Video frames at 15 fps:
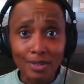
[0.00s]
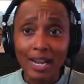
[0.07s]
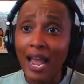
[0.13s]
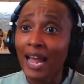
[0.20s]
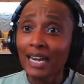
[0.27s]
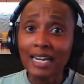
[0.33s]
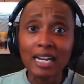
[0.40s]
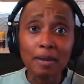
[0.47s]

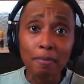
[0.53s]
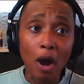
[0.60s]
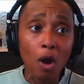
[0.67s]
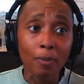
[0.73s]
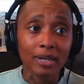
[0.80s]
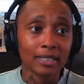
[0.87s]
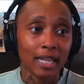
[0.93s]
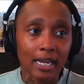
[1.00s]
At any
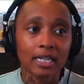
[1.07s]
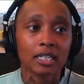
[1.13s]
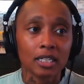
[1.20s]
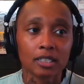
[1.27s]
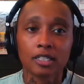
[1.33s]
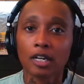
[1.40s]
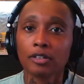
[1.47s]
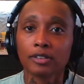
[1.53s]
moment, they could
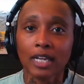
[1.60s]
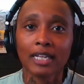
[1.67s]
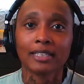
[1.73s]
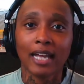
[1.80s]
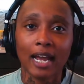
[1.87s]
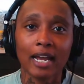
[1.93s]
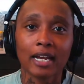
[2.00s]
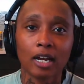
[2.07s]
have turned that
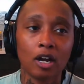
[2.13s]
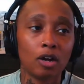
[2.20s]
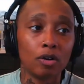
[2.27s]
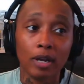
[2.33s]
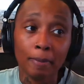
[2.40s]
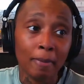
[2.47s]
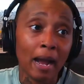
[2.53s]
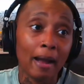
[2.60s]
thing on,
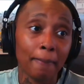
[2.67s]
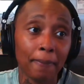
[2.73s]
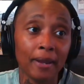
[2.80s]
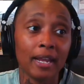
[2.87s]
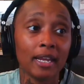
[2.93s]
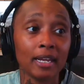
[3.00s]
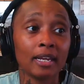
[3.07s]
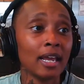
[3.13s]
in my
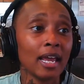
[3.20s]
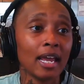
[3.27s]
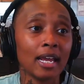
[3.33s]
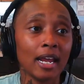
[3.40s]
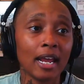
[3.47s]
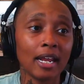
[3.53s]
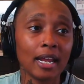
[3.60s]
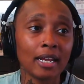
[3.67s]
opinion,
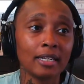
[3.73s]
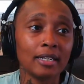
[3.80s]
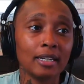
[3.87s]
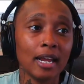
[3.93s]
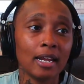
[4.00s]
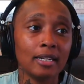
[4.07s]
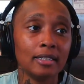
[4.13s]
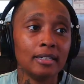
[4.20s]

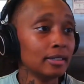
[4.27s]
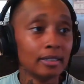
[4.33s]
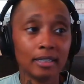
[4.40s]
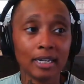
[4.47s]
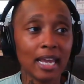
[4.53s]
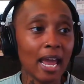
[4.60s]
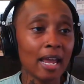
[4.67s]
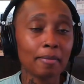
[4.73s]
and the
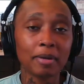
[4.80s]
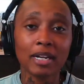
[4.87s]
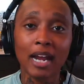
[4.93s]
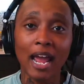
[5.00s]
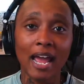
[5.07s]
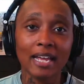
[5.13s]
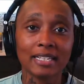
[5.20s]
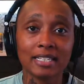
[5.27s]
game could have
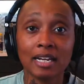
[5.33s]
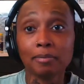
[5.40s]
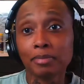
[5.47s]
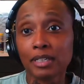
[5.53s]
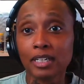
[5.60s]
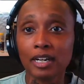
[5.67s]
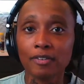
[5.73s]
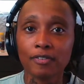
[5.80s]
had
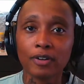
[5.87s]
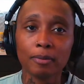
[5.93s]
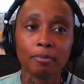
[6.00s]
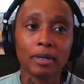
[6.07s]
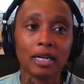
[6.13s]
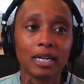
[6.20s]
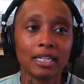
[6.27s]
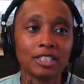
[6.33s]
something different,
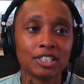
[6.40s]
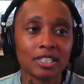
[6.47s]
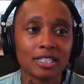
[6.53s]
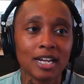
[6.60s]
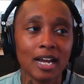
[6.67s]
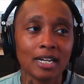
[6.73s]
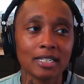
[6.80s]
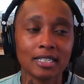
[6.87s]
but it just
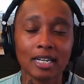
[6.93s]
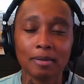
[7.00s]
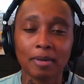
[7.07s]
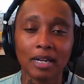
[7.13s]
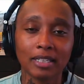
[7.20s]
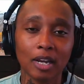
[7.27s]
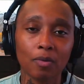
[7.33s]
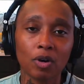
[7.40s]
kind of seemed
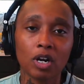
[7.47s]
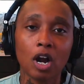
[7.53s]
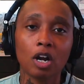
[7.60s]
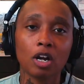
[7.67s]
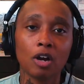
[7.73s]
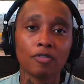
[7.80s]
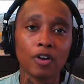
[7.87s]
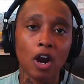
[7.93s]
like they were caught
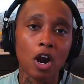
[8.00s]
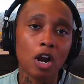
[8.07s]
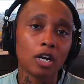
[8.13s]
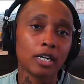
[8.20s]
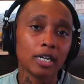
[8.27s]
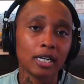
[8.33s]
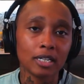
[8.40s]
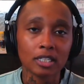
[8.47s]
off guard,
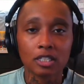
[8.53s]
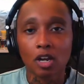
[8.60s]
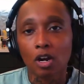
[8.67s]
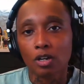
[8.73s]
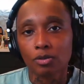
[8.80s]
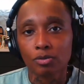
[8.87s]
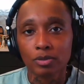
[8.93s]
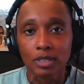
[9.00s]
and then the
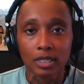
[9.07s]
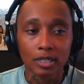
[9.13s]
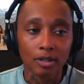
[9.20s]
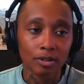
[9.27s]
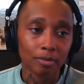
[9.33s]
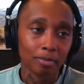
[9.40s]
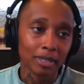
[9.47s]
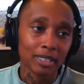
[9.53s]
starters were sitting
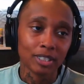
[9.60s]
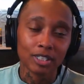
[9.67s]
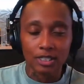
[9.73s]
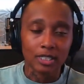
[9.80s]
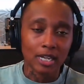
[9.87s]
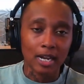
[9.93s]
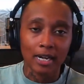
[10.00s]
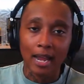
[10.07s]
on the bench,
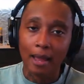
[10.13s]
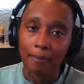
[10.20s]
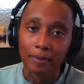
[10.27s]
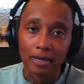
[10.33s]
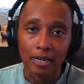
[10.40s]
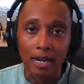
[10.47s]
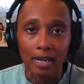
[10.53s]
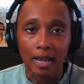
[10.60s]
just kind of
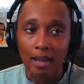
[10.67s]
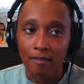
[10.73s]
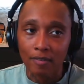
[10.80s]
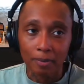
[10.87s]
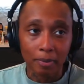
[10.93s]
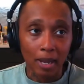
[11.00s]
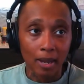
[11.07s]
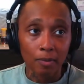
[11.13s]
happened, and they gave
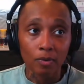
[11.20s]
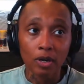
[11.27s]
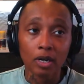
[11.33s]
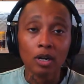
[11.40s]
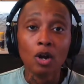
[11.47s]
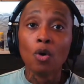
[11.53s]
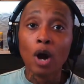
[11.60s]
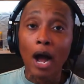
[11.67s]
up game 1.
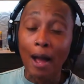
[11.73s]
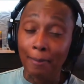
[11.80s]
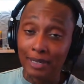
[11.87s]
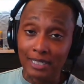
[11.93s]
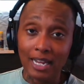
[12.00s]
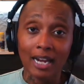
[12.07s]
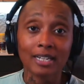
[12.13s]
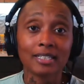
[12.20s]
I'm
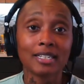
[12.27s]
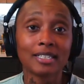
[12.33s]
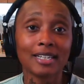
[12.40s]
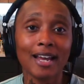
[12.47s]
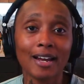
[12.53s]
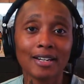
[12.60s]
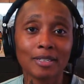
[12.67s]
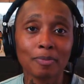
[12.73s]
excited to see
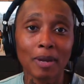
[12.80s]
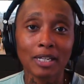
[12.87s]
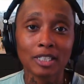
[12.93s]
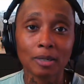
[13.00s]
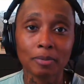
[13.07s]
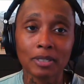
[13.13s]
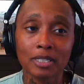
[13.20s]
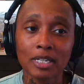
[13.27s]
how this
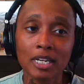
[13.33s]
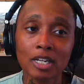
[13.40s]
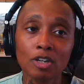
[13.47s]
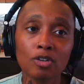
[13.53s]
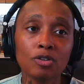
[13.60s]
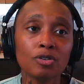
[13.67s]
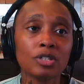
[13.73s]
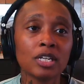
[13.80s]
matchup
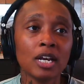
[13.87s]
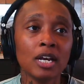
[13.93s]
continues.